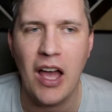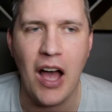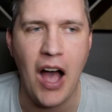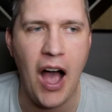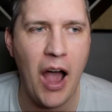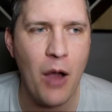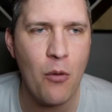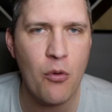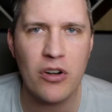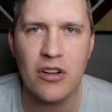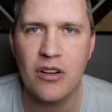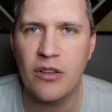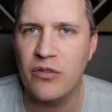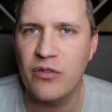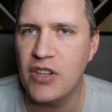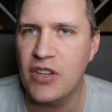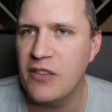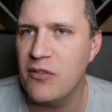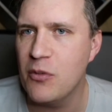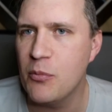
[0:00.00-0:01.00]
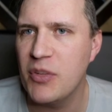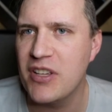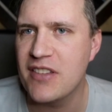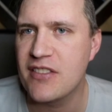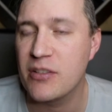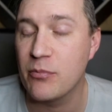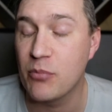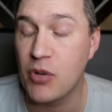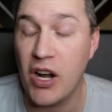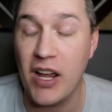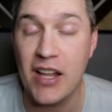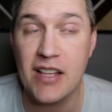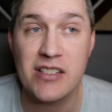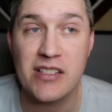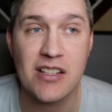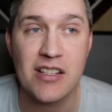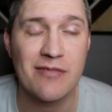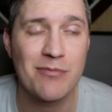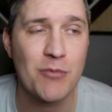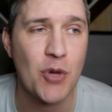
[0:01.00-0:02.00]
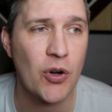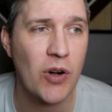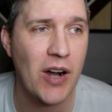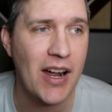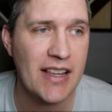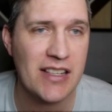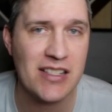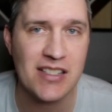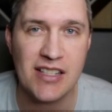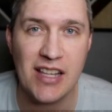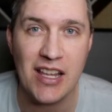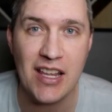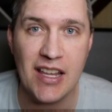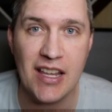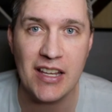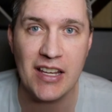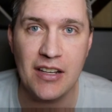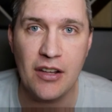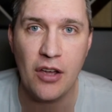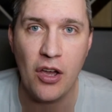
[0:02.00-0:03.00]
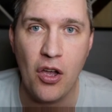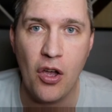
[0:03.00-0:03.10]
I wouldn't have even been surprised if Mariah stayed